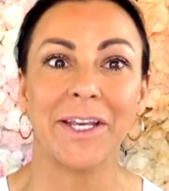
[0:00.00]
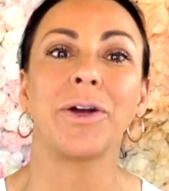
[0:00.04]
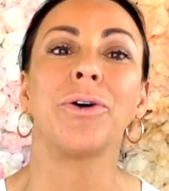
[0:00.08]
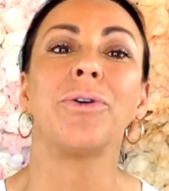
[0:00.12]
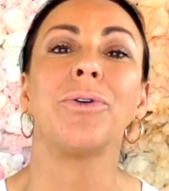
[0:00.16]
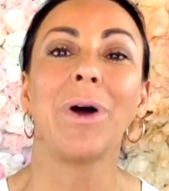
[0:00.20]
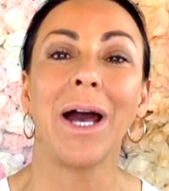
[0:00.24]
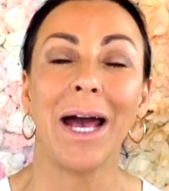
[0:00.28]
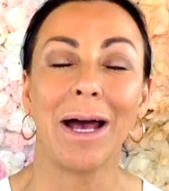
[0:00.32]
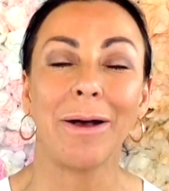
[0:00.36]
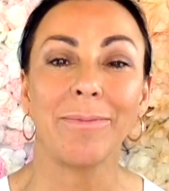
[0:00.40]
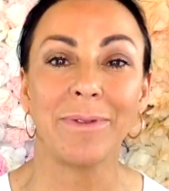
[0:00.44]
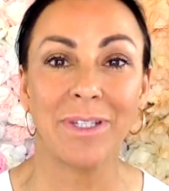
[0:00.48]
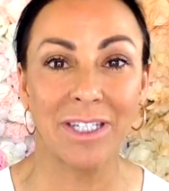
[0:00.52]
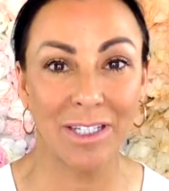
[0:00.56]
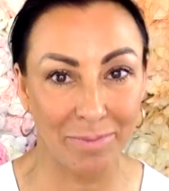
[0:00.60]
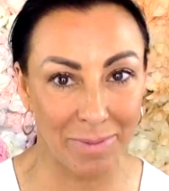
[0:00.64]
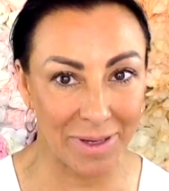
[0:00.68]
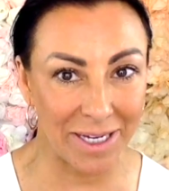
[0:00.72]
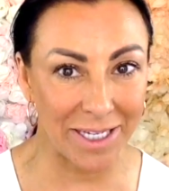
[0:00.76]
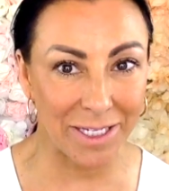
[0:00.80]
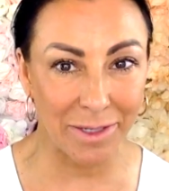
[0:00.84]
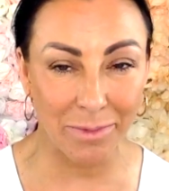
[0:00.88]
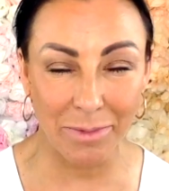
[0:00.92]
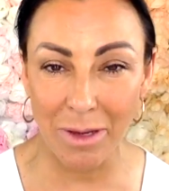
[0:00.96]
It all helps
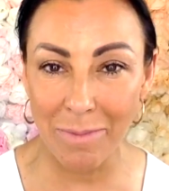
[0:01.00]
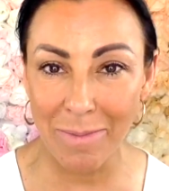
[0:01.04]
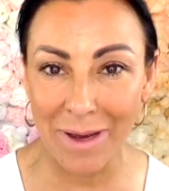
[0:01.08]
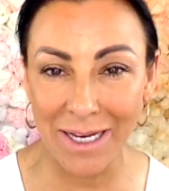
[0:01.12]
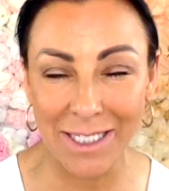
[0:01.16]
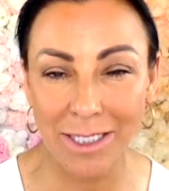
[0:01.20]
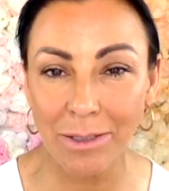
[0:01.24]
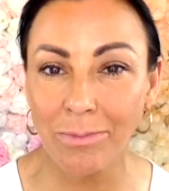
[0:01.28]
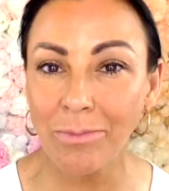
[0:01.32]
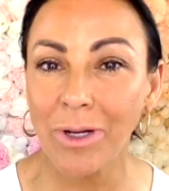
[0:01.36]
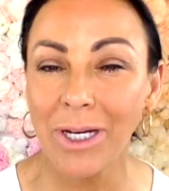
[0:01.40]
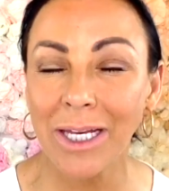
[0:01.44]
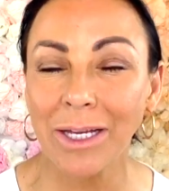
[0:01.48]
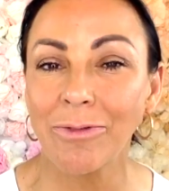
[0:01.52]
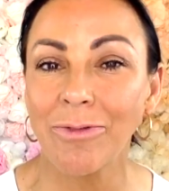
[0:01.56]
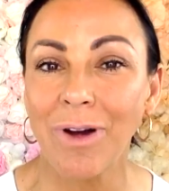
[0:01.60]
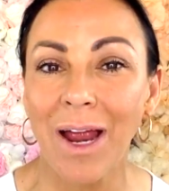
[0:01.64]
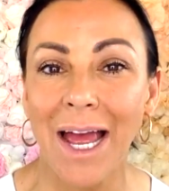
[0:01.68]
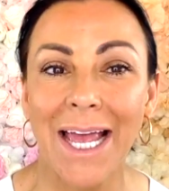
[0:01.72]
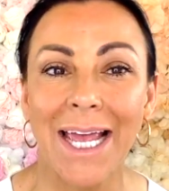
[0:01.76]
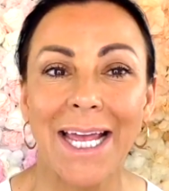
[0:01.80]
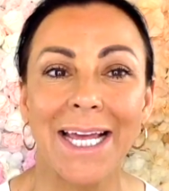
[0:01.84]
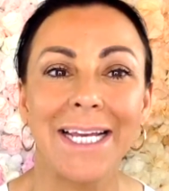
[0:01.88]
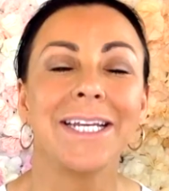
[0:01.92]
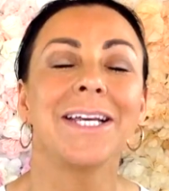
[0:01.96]
speed up your metabolic
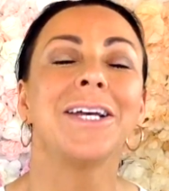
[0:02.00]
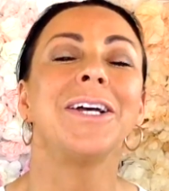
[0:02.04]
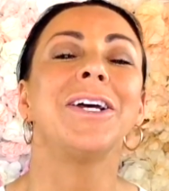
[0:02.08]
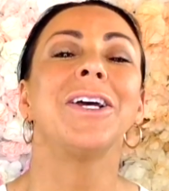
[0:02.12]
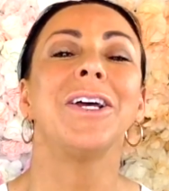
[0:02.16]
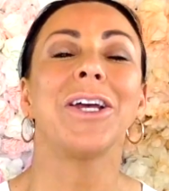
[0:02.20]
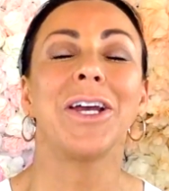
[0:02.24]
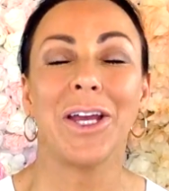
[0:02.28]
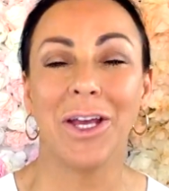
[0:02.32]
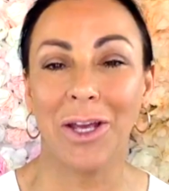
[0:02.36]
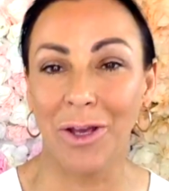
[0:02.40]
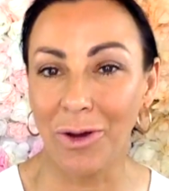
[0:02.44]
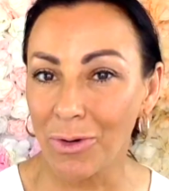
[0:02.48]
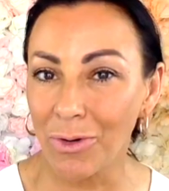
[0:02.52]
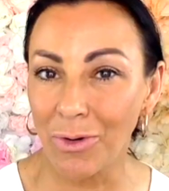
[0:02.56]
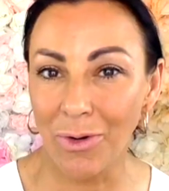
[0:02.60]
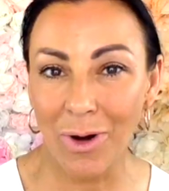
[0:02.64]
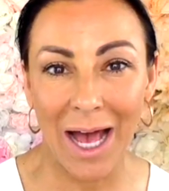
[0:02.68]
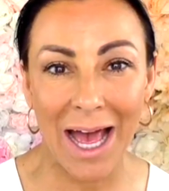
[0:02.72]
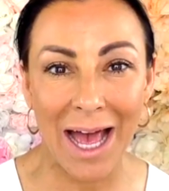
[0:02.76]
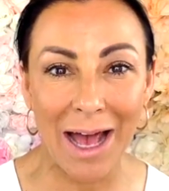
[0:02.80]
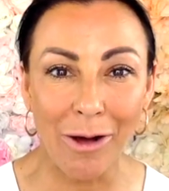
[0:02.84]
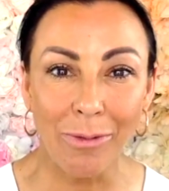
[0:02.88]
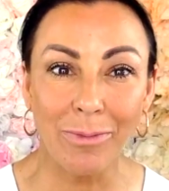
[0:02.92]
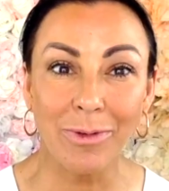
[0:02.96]
rate, it all
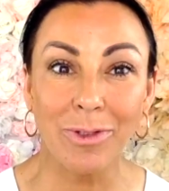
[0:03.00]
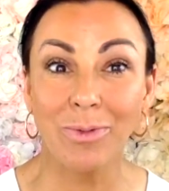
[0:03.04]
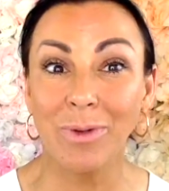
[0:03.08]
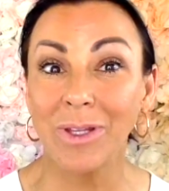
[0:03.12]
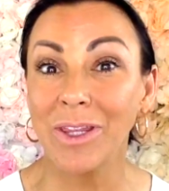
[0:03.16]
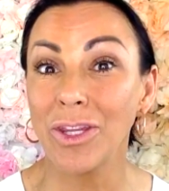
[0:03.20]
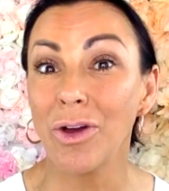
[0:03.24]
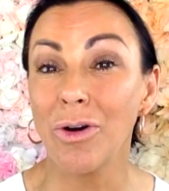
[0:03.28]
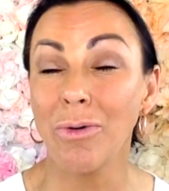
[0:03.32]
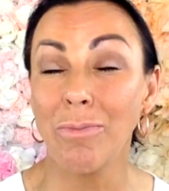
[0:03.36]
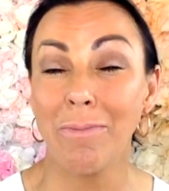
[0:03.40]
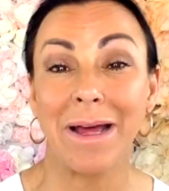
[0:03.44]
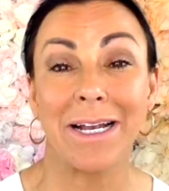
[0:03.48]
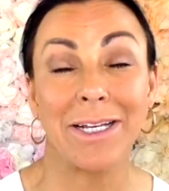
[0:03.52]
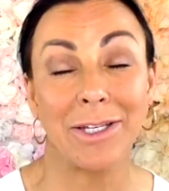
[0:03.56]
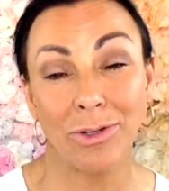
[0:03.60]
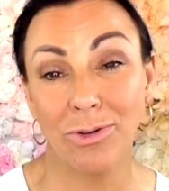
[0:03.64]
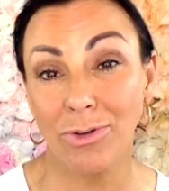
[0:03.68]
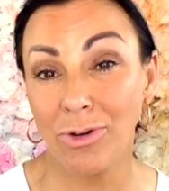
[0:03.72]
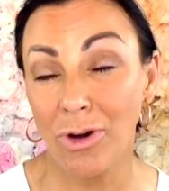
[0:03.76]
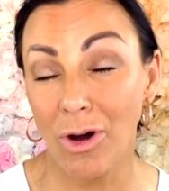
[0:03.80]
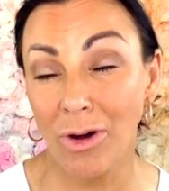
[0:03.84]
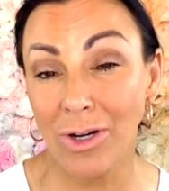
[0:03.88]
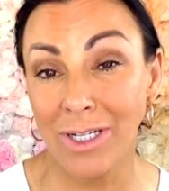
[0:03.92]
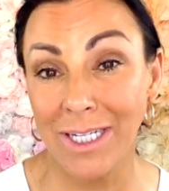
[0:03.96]
helps with your
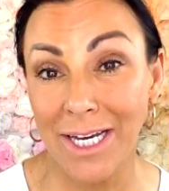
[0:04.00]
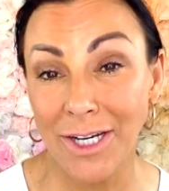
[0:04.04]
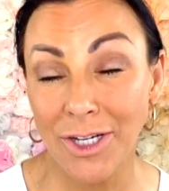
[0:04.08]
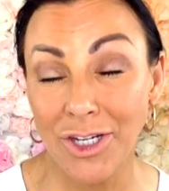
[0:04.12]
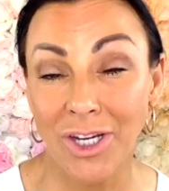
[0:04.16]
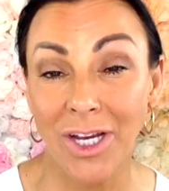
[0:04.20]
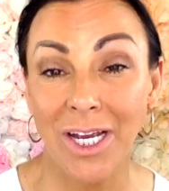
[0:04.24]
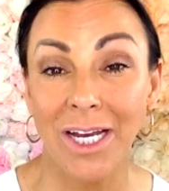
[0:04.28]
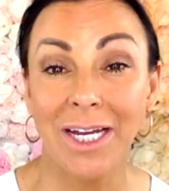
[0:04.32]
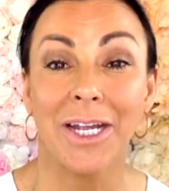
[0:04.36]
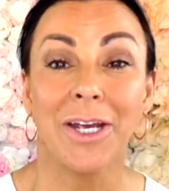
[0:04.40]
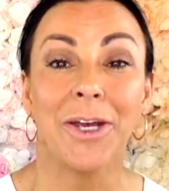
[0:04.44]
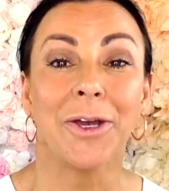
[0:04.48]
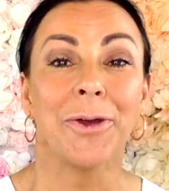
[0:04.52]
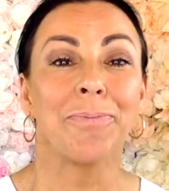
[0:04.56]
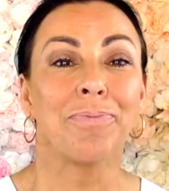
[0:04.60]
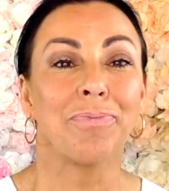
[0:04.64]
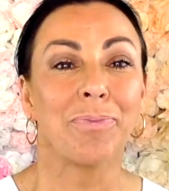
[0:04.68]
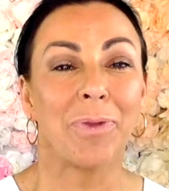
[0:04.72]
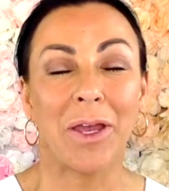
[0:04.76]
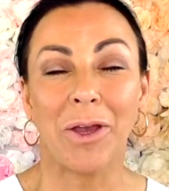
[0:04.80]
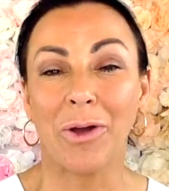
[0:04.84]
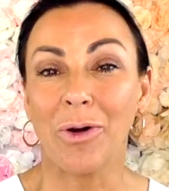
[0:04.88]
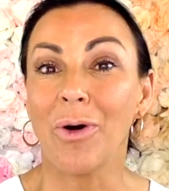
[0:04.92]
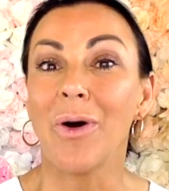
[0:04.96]
mental cognition,
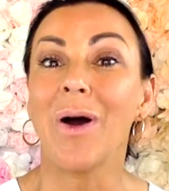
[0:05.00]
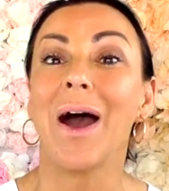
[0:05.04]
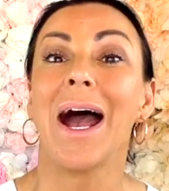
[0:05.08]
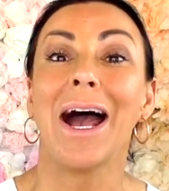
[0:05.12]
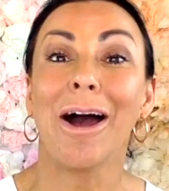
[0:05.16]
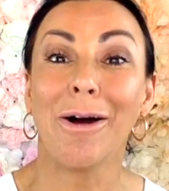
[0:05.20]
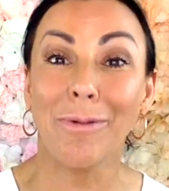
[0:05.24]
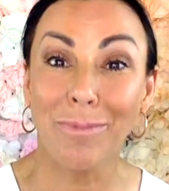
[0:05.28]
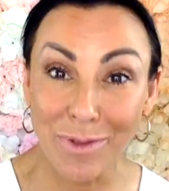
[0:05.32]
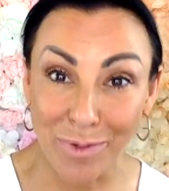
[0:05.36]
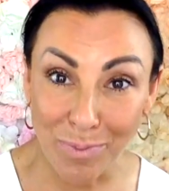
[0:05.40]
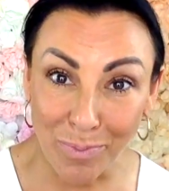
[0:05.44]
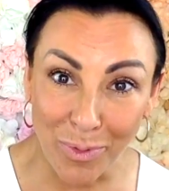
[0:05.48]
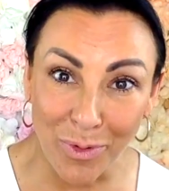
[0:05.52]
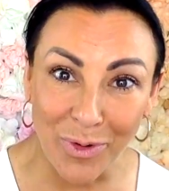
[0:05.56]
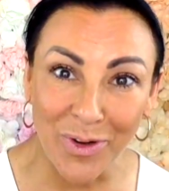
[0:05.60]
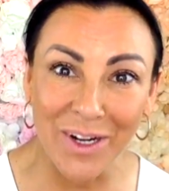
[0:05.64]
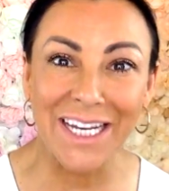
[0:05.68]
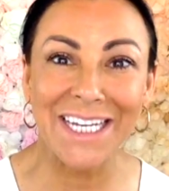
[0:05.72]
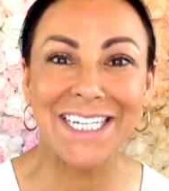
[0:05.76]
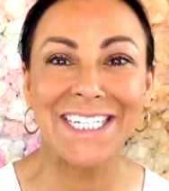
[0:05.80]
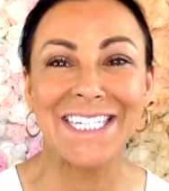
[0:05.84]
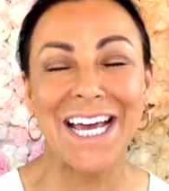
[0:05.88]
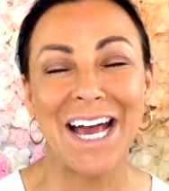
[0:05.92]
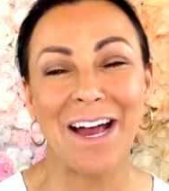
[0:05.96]
it all helps
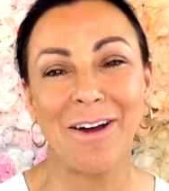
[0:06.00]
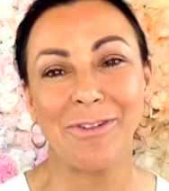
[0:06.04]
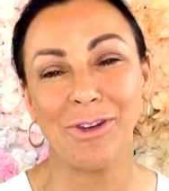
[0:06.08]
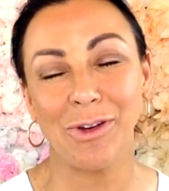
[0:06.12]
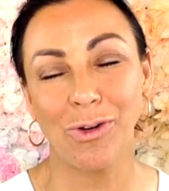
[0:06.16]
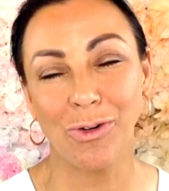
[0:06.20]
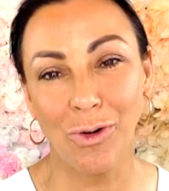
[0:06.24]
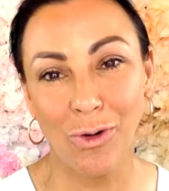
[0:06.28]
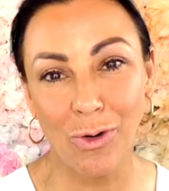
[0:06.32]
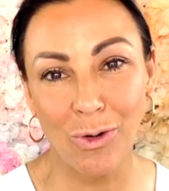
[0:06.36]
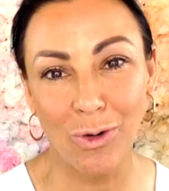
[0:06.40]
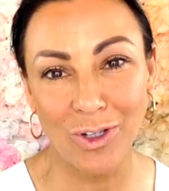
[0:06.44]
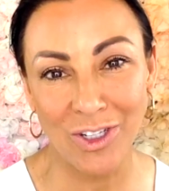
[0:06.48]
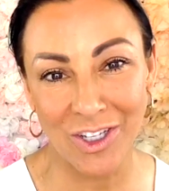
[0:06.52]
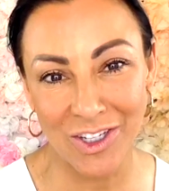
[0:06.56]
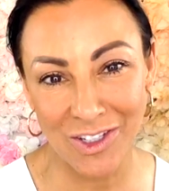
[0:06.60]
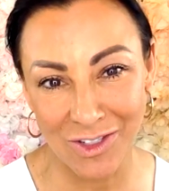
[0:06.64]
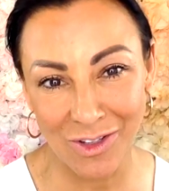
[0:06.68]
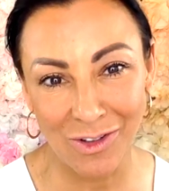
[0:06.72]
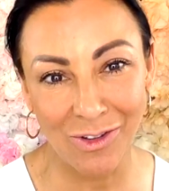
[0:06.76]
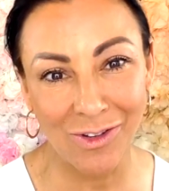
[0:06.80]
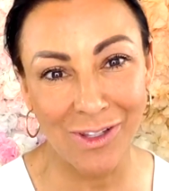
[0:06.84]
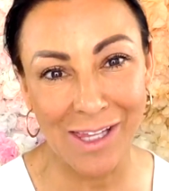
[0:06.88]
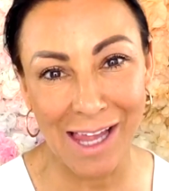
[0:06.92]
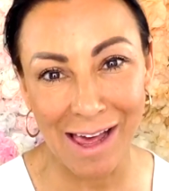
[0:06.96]
bring down your
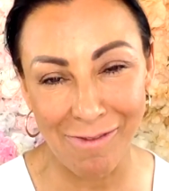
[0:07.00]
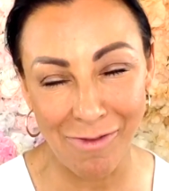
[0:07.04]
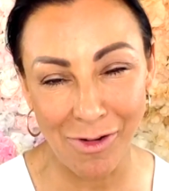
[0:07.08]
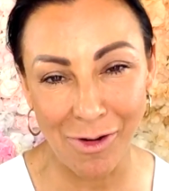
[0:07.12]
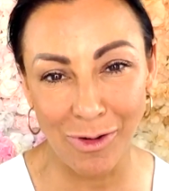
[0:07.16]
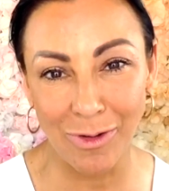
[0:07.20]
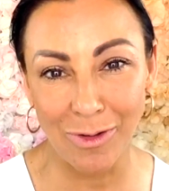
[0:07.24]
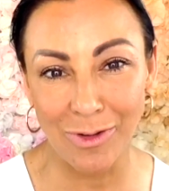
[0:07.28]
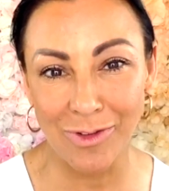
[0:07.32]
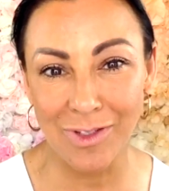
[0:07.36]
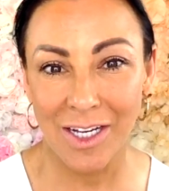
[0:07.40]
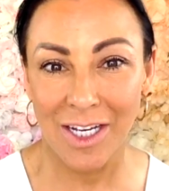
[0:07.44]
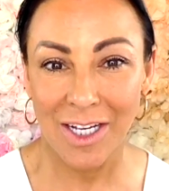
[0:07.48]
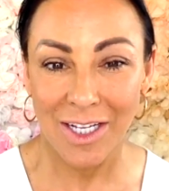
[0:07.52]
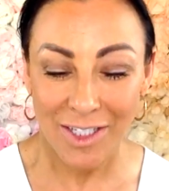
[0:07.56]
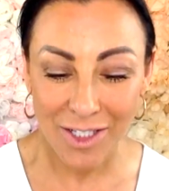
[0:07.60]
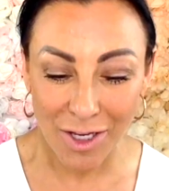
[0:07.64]
cortisol levels.